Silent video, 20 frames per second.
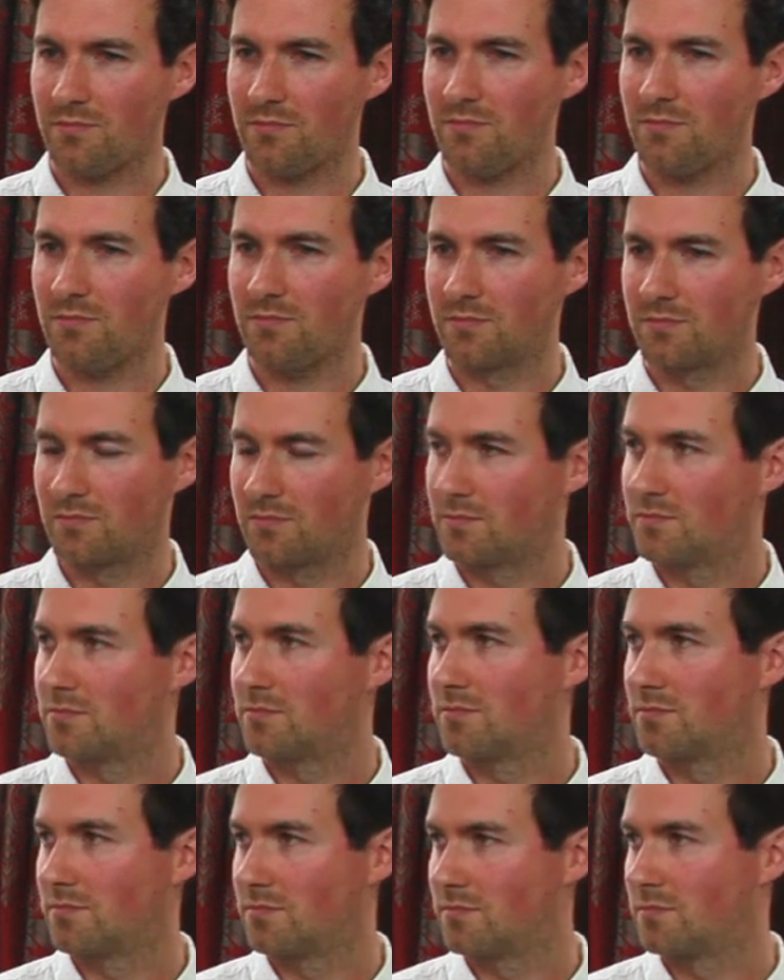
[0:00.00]

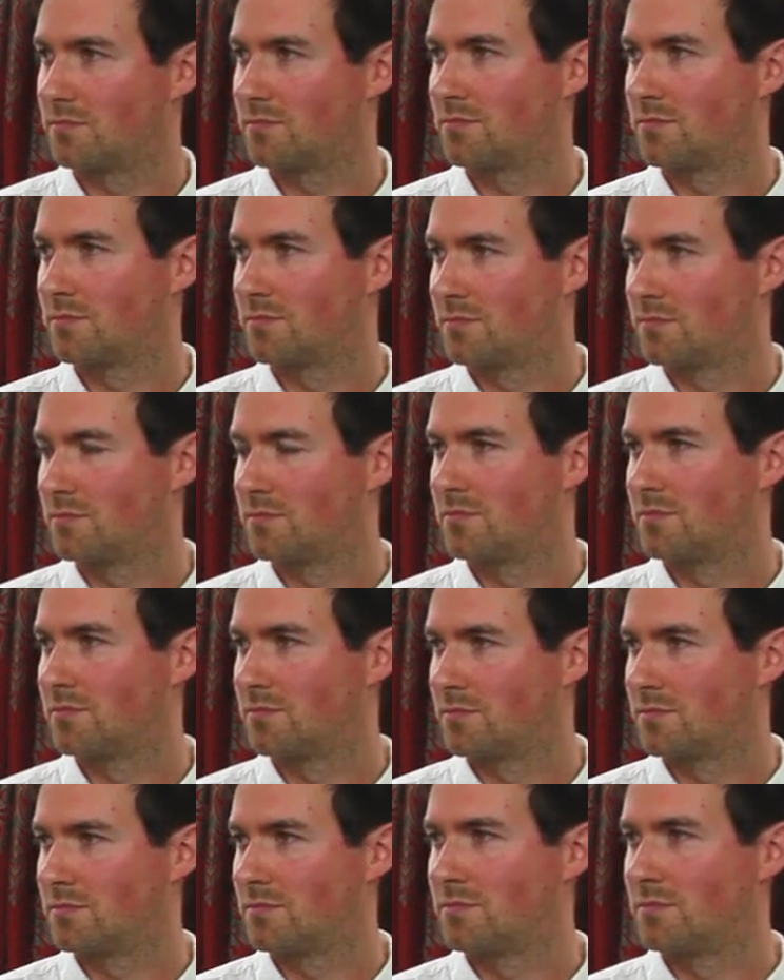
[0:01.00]

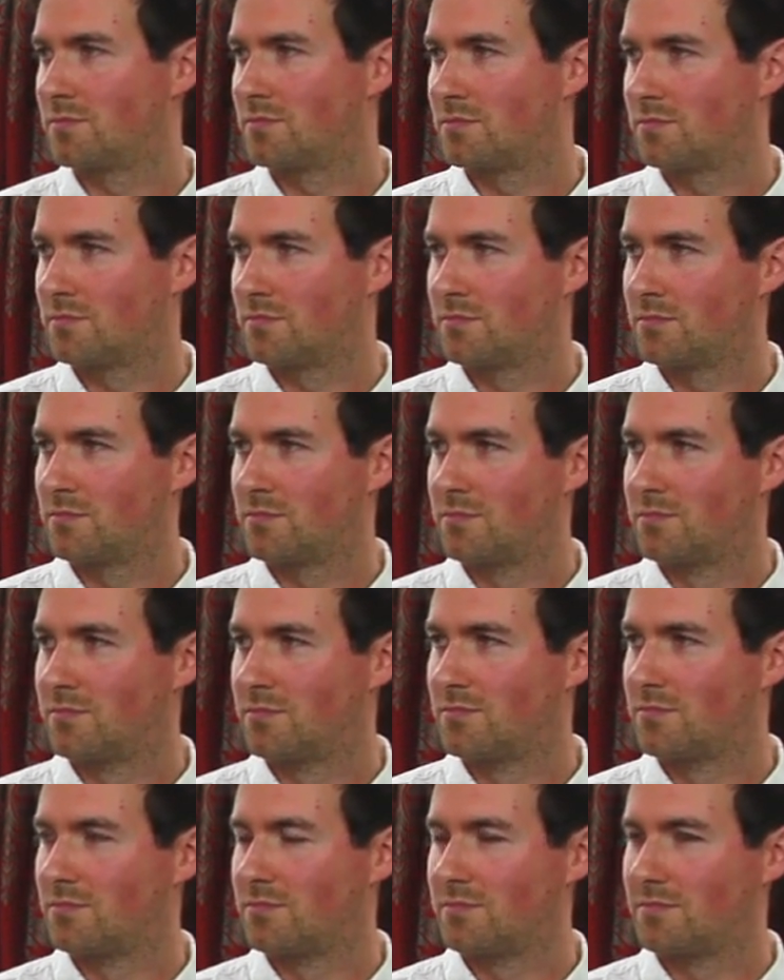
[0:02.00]

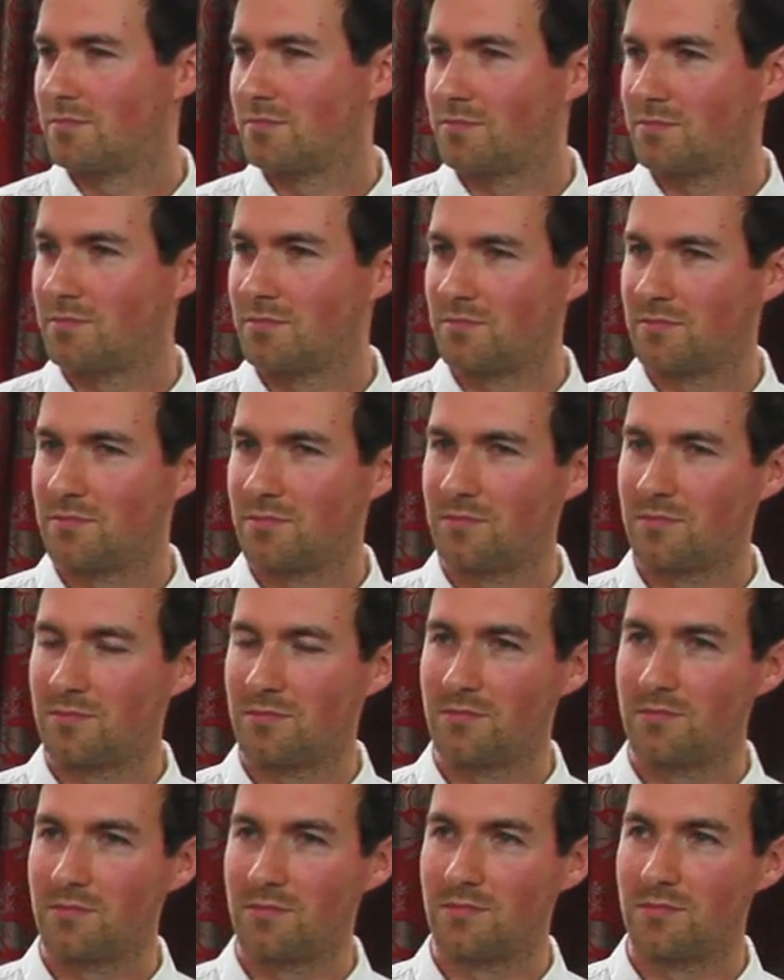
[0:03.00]

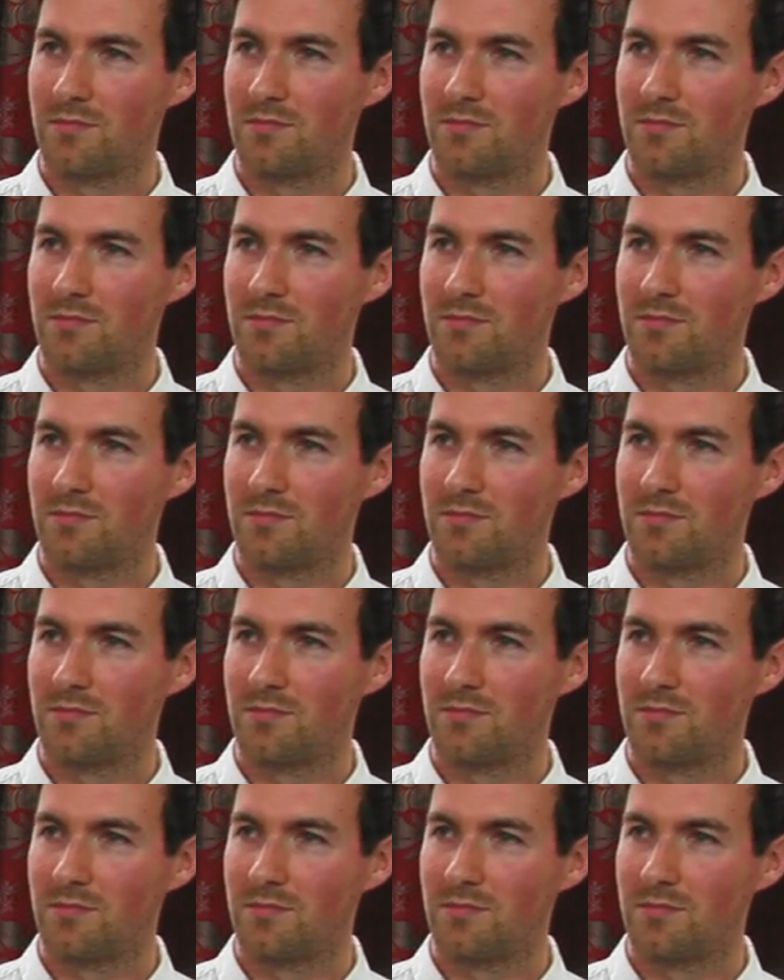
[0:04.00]
[no speech]